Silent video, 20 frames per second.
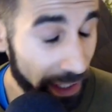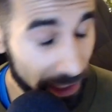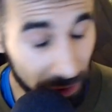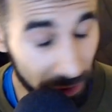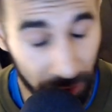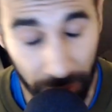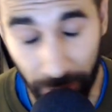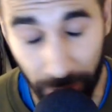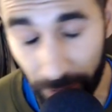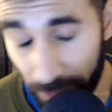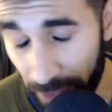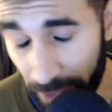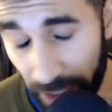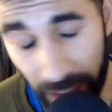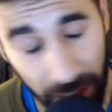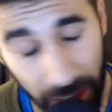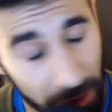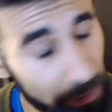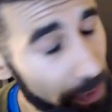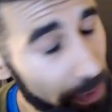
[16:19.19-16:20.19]
And
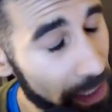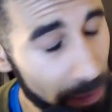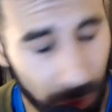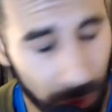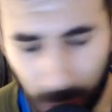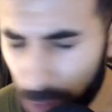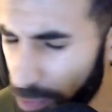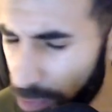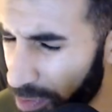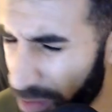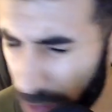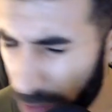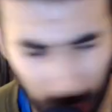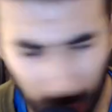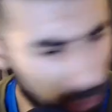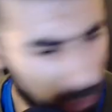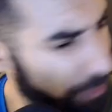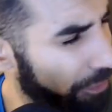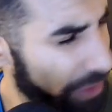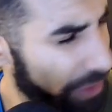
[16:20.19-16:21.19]
many people are
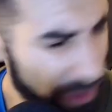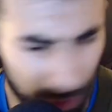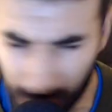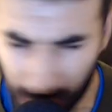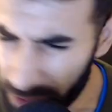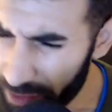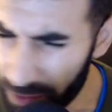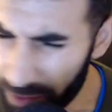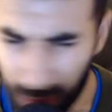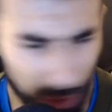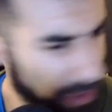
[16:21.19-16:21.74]
convinced